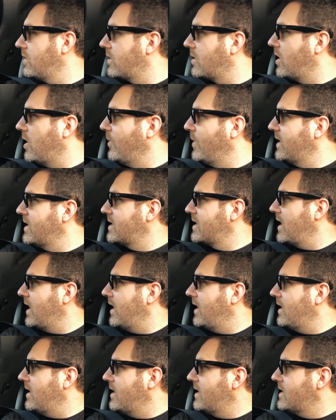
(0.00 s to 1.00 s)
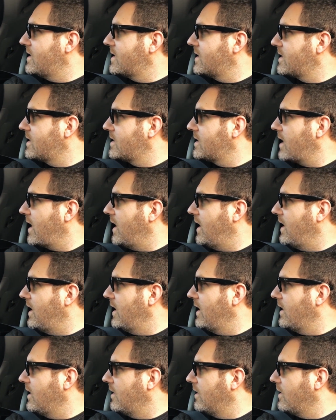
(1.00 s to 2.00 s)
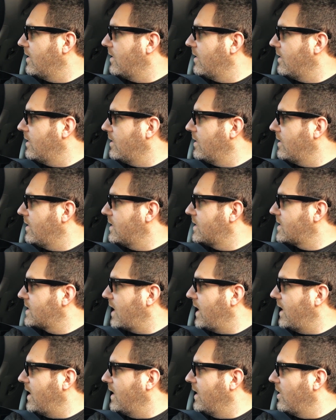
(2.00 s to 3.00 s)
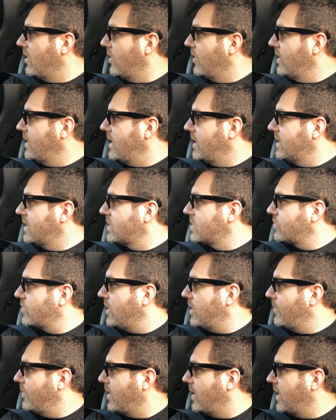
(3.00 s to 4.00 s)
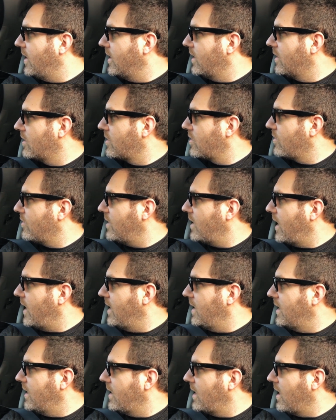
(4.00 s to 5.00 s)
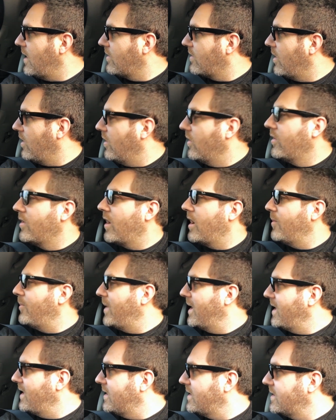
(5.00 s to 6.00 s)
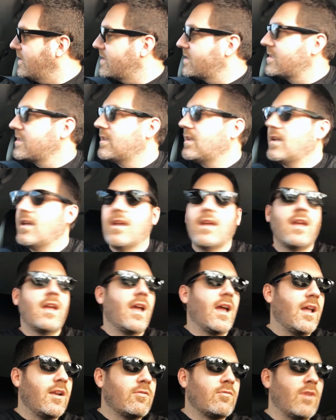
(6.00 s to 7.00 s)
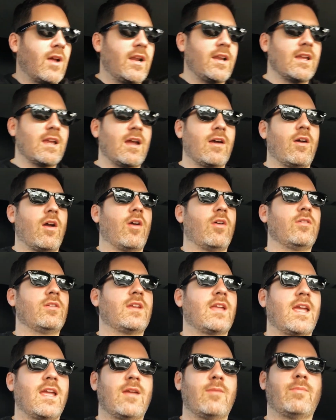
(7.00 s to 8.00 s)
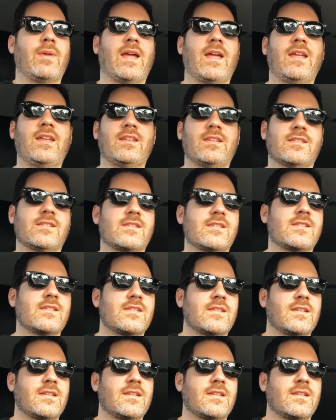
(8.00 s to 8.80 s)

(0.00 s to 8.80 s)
Comicsgate is taking on the industry by creating our own IPs and running our own campaigns.